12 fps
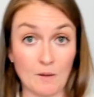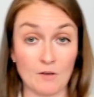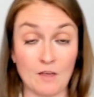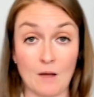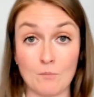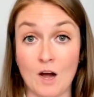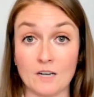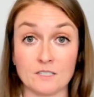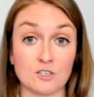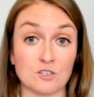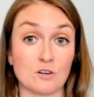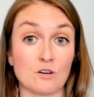how that
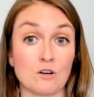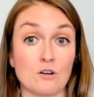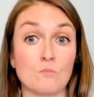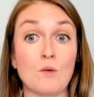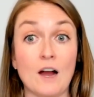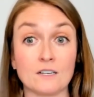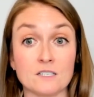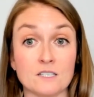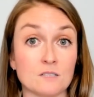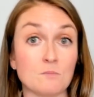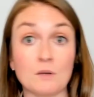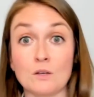practitioner
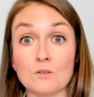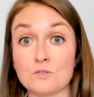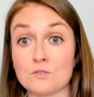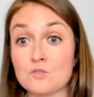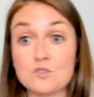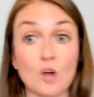practices, bills,